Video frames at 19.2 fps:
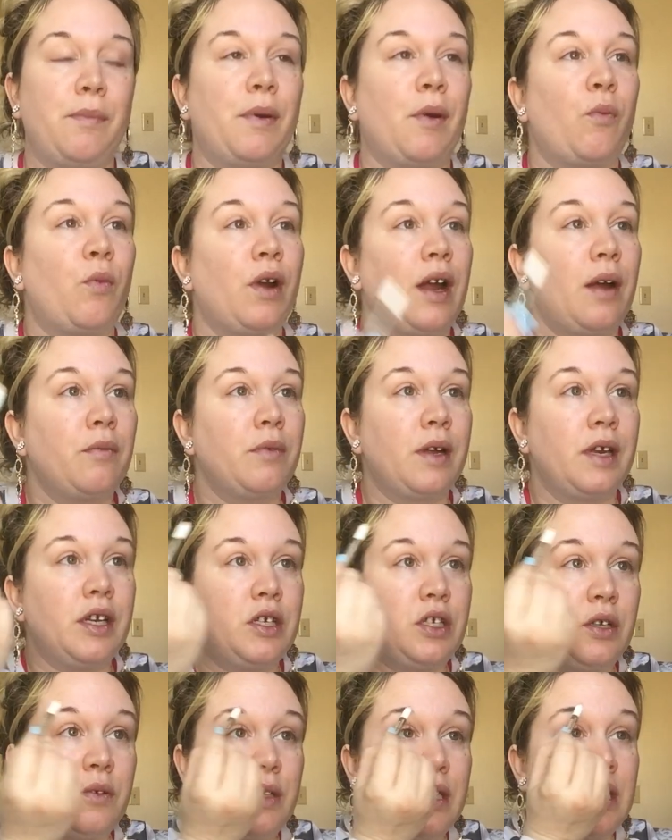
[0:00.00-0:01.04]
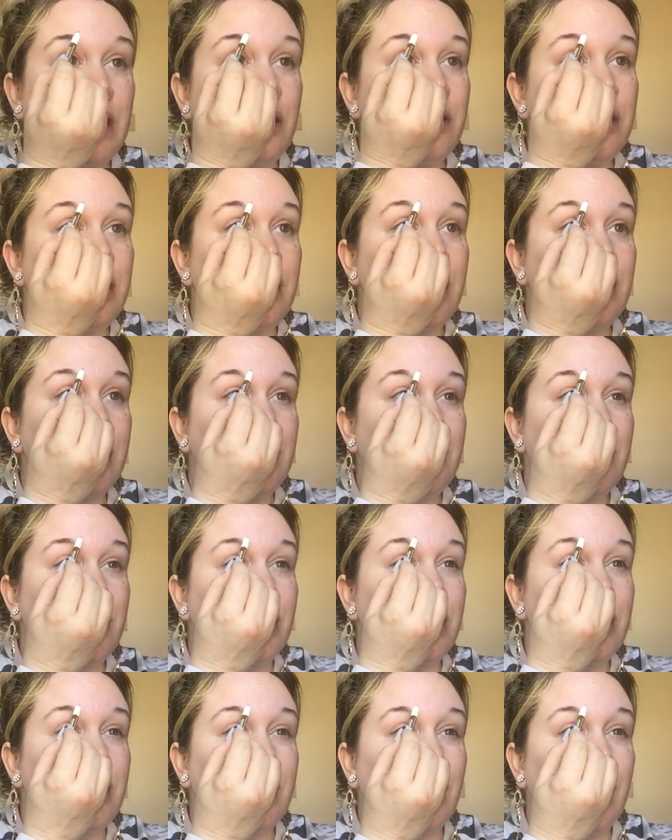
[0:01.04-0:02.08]
But what I'm going to do is use this
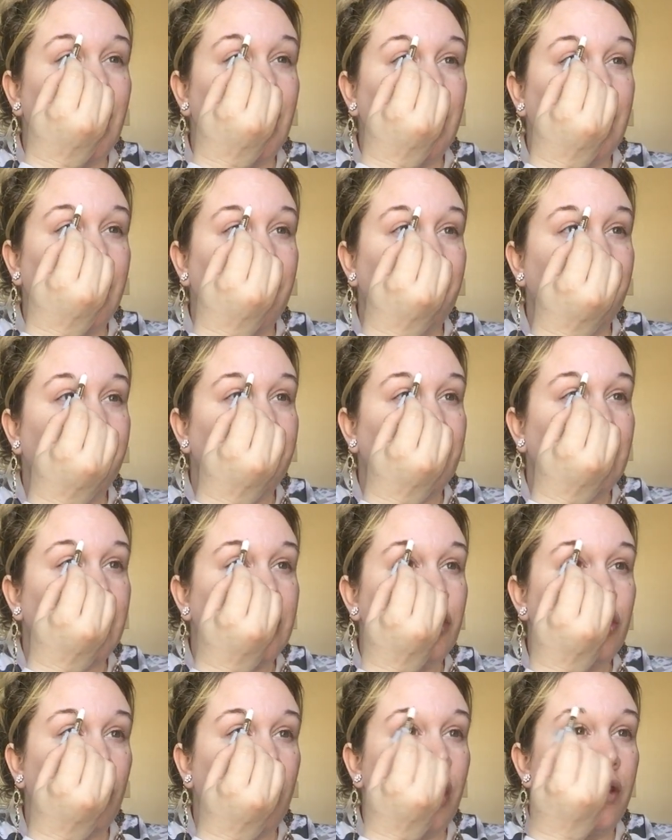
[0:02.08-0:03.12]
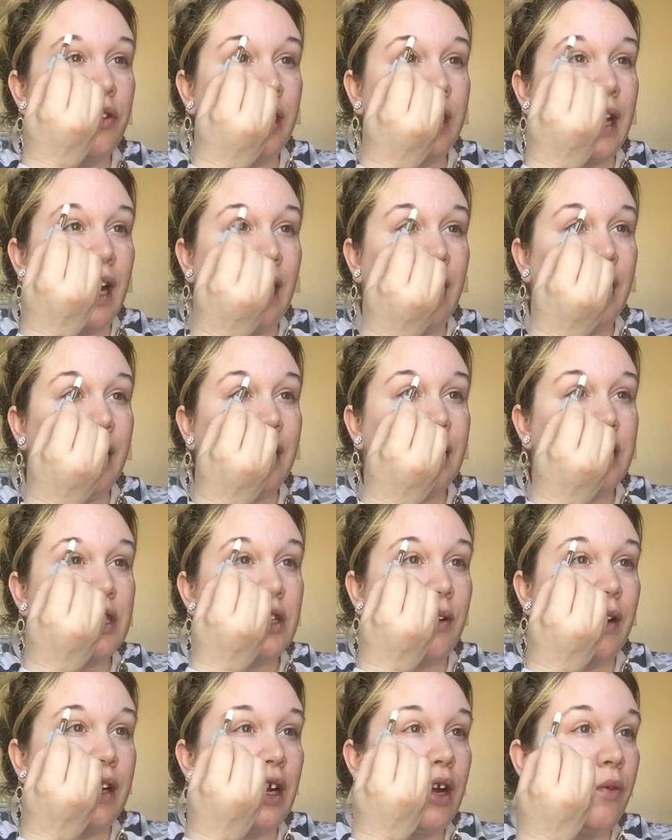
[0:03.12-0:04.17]
just to kind of draw the line
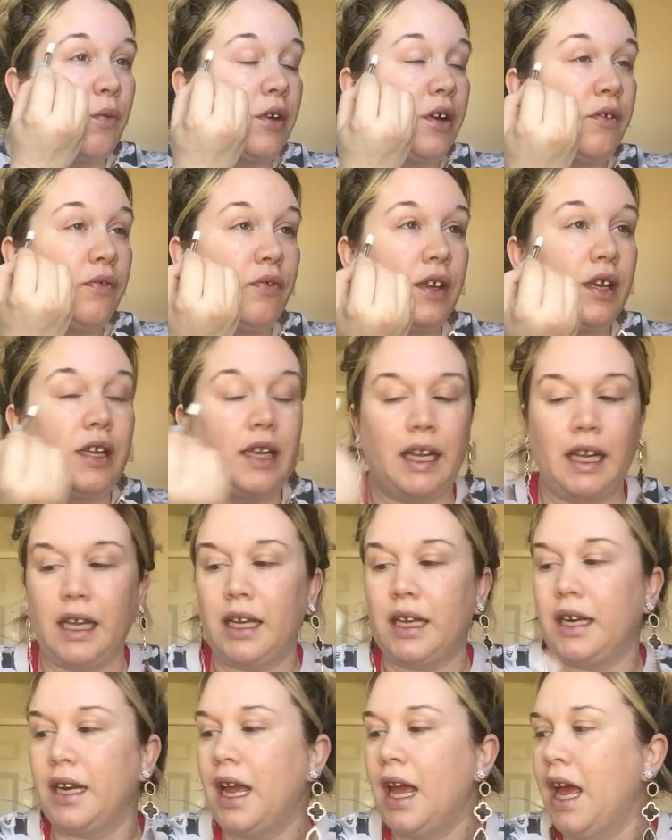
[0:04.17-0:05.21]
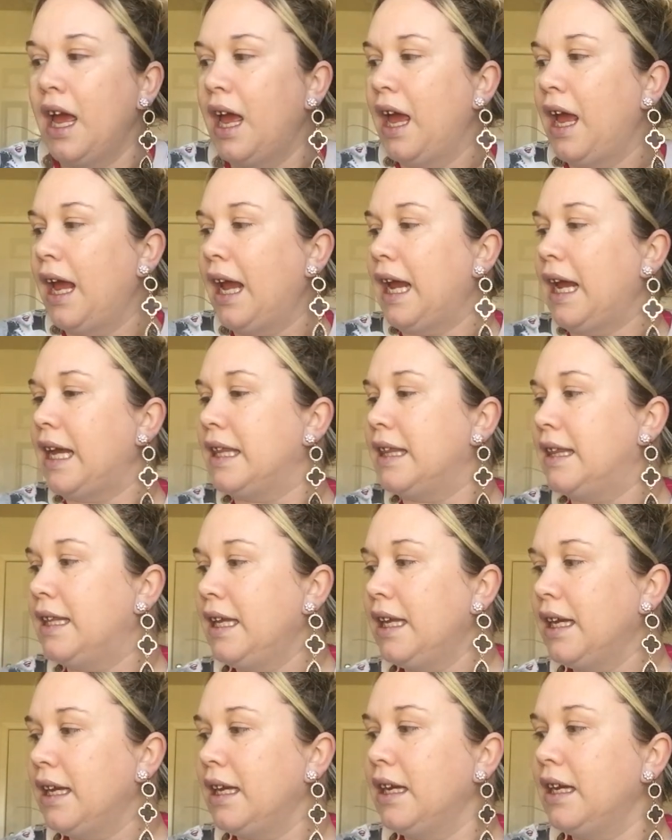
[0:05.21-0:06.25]
so I know where to fill in. And
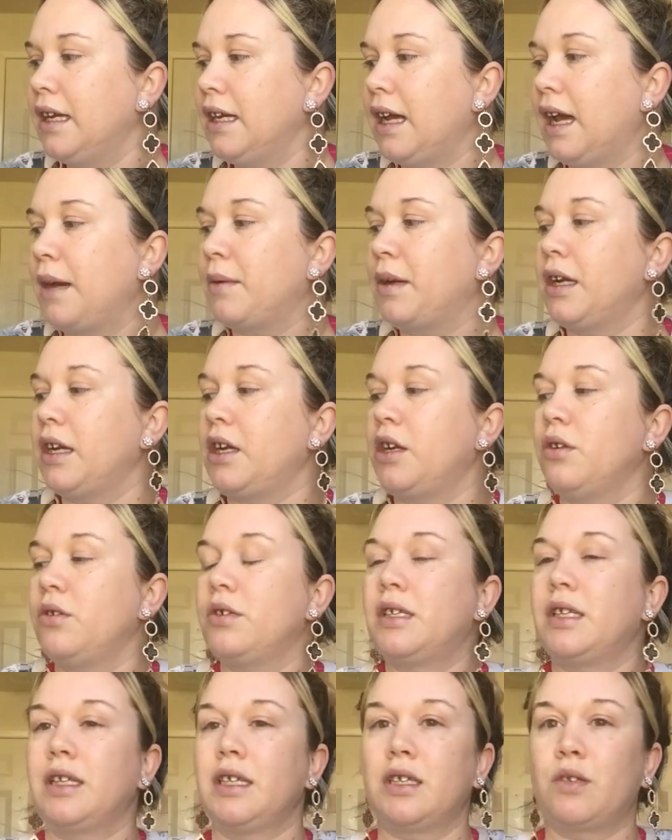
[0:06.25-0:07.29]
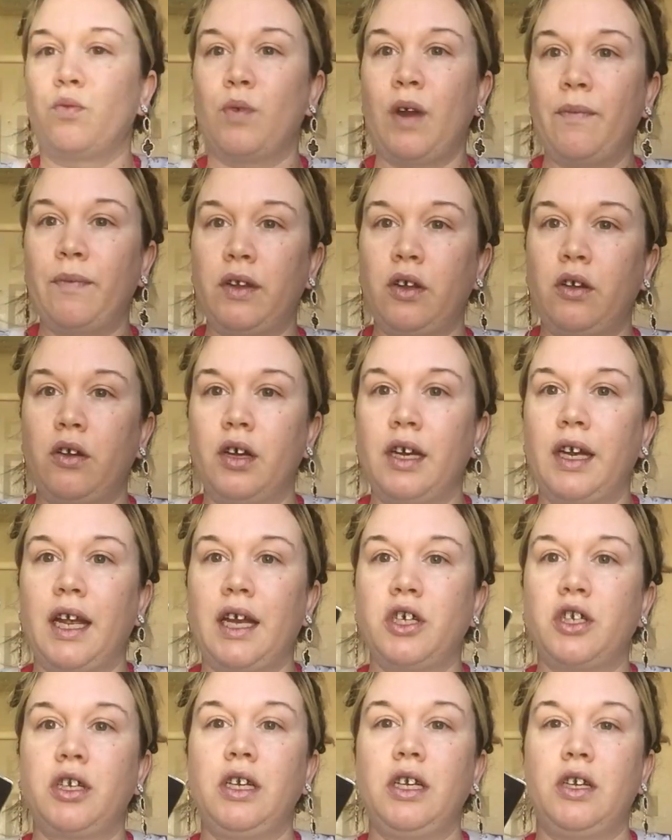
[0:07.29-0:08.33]
then I'm going to use this Revlon. I
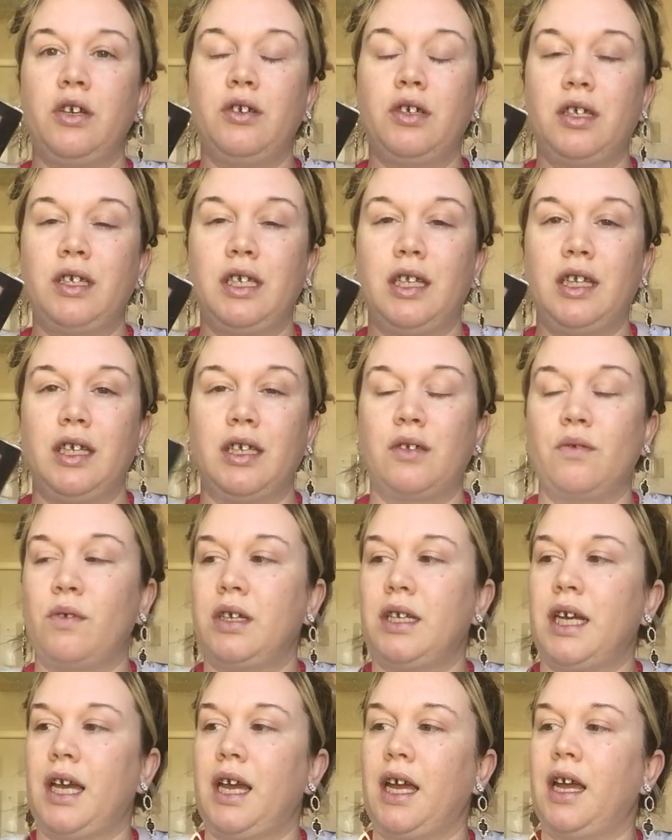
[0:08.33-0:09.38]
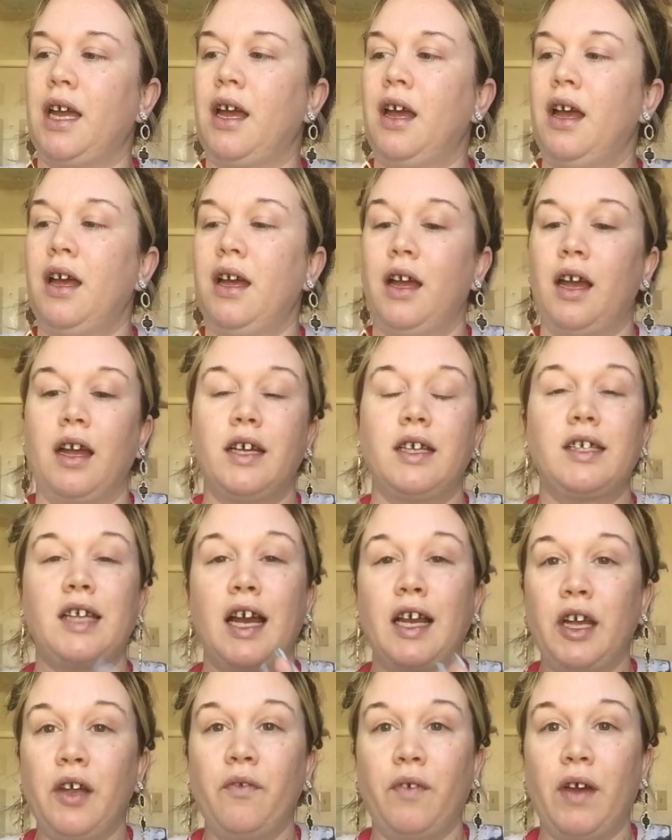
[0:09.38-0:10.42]
actually did this one day because
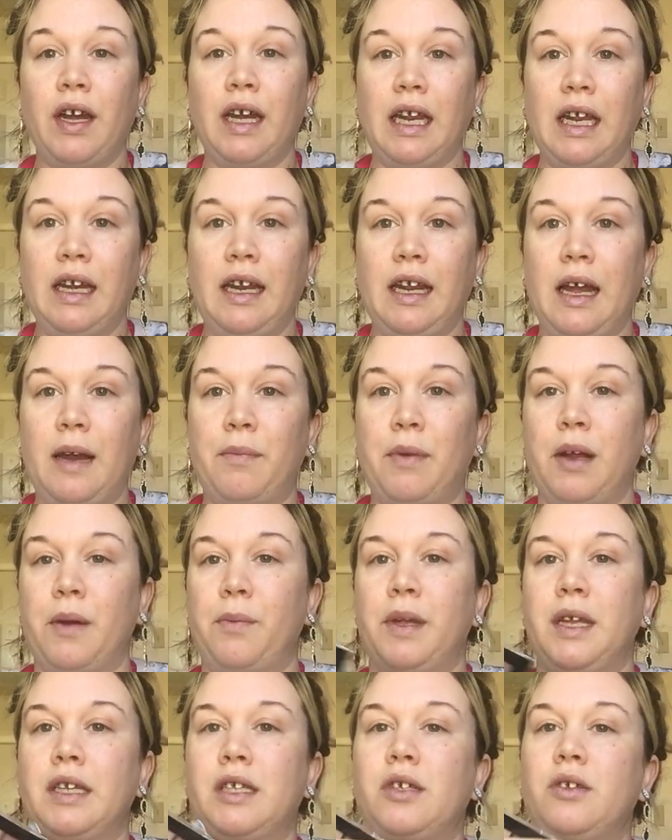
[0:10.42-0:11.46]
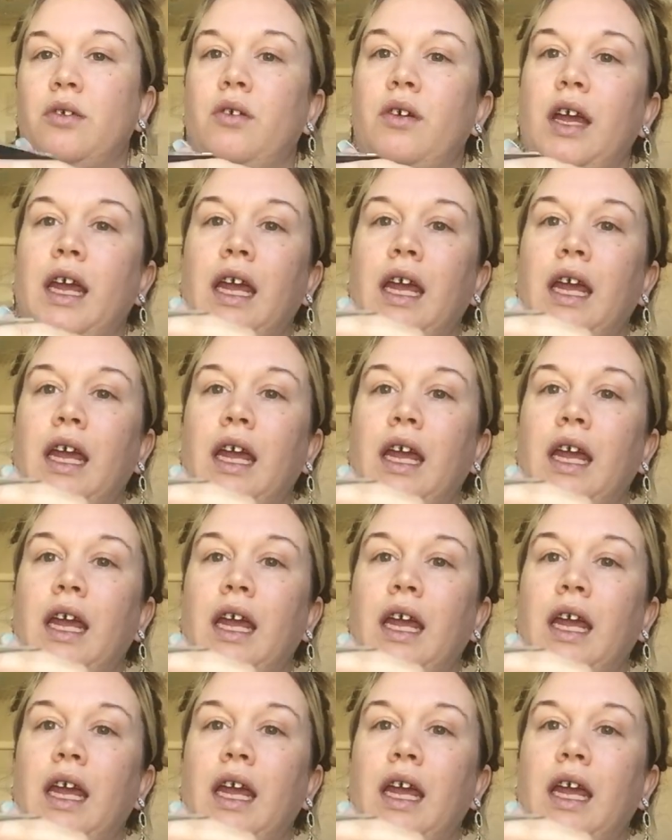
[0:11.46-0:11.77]
I couldn't find any eyebrow pencil.